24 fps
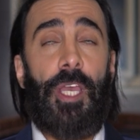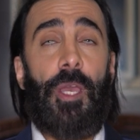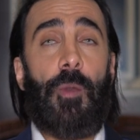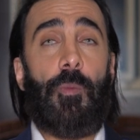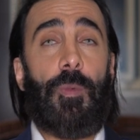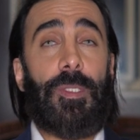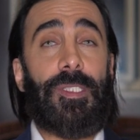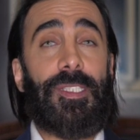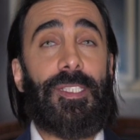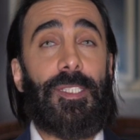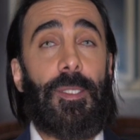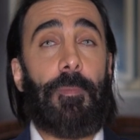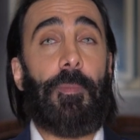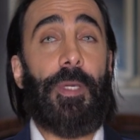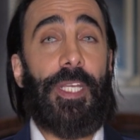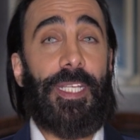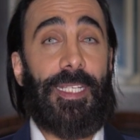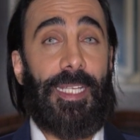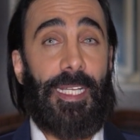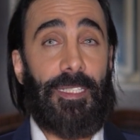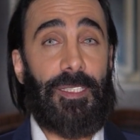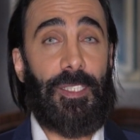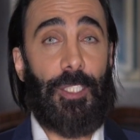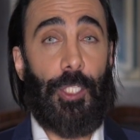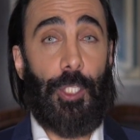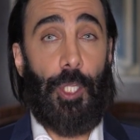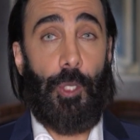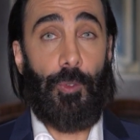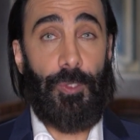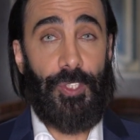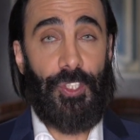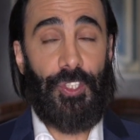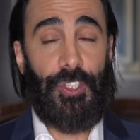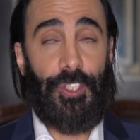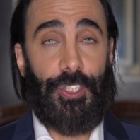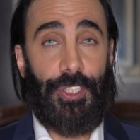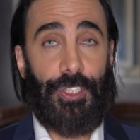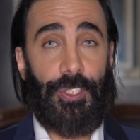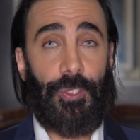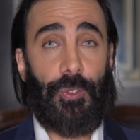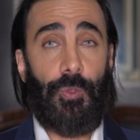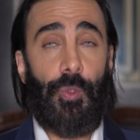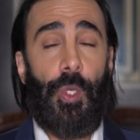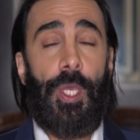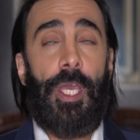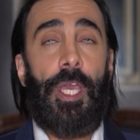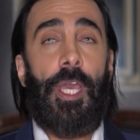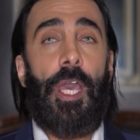when somebody gets close to you,